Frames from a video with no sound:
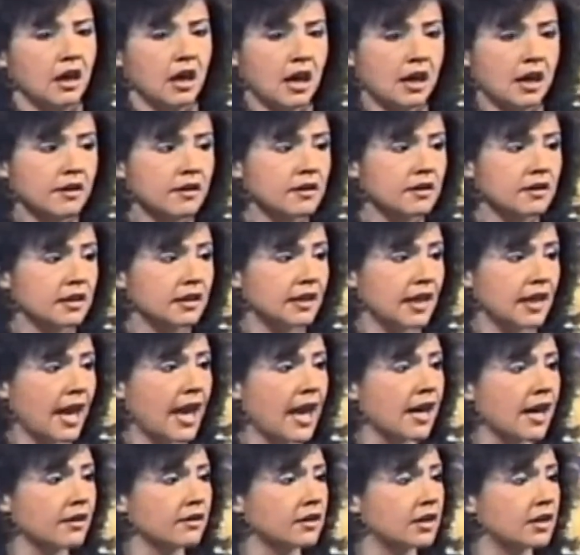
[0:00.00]
Other than
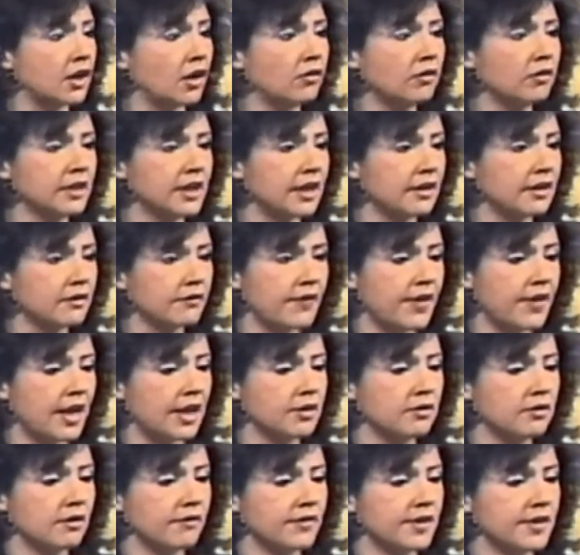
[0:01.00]
that, the only other
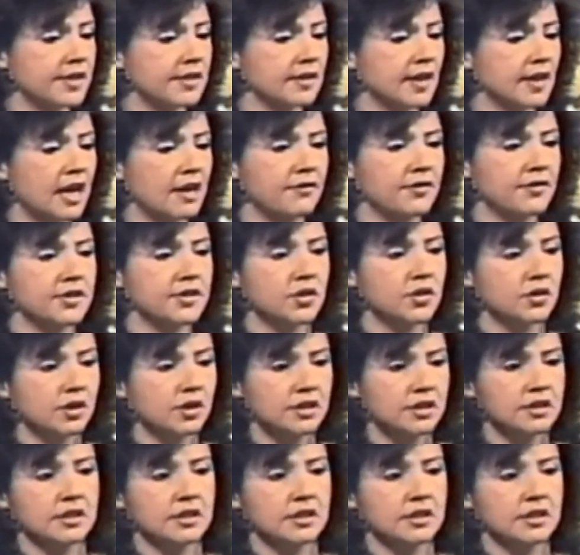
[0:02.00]
value of this life is to